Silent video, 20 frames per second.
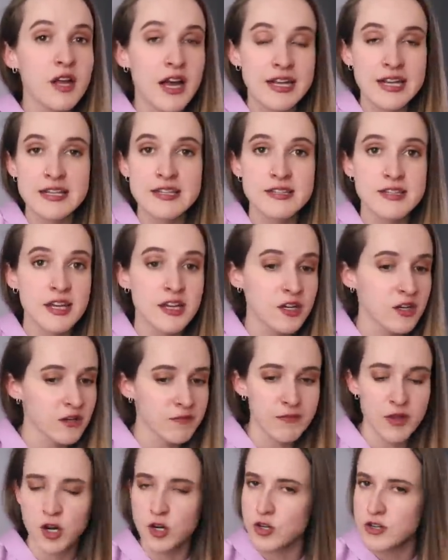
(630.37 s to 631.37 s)
line, and sinker
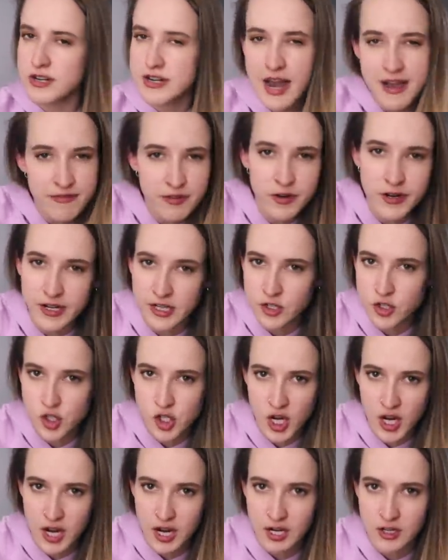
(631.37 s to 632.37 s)
that are never gonna
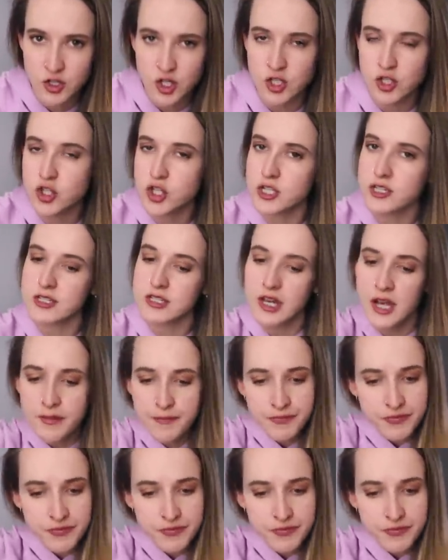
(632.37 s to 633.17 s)
change, it's just